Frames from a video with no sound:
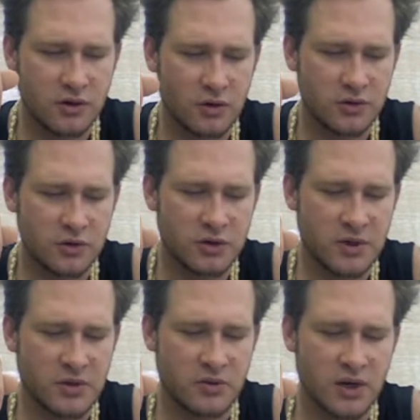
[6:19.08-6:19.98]
gold seal
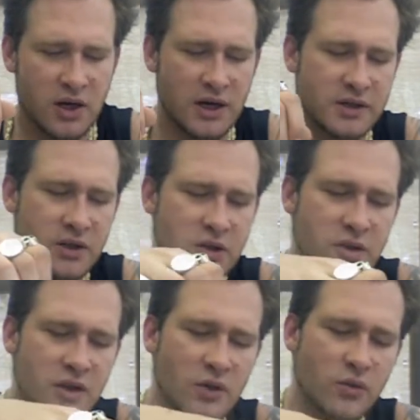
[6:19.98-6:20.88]
special cards. The
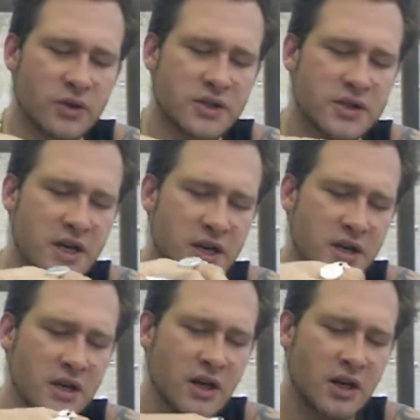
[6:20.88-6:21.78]
only thing I would
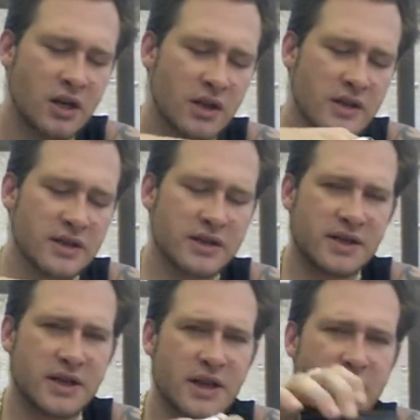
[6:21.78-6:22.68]
say
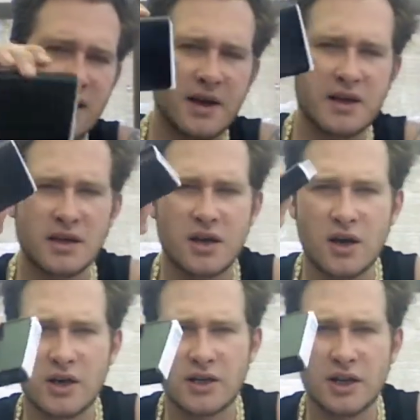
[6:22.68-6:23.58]
is get a
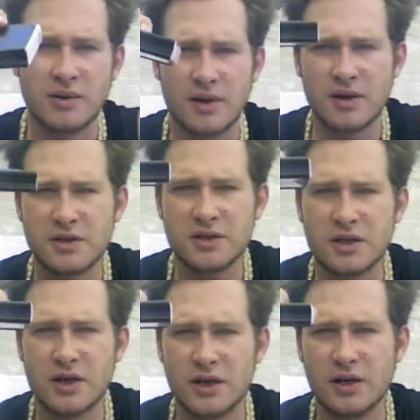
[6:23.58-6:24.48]
card clip. Now this
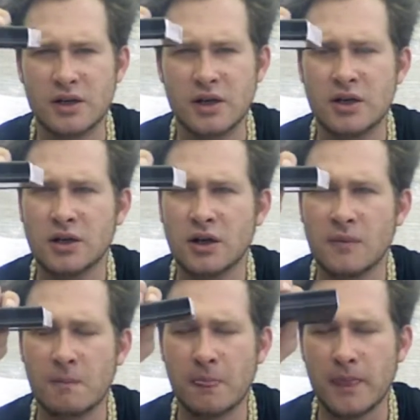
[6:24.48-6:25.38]
is a
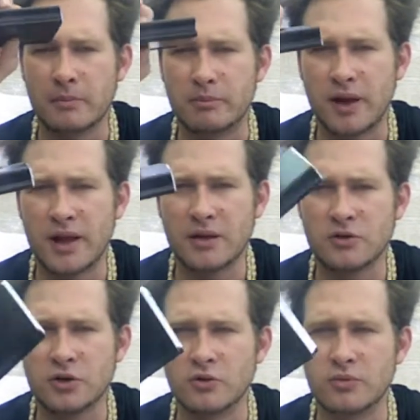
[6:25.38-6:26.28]

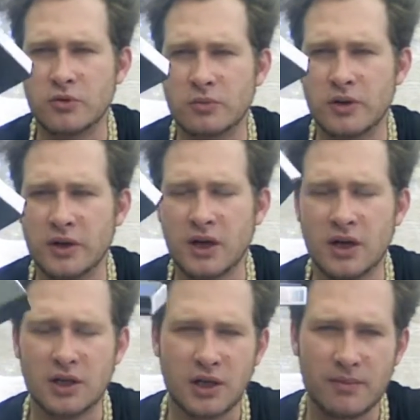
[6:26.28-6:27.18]
black Joe Pauper
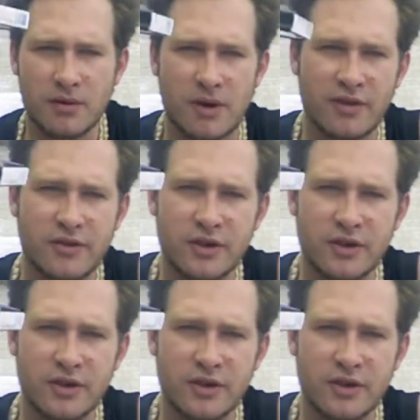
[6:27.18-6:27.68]
card clip. They're about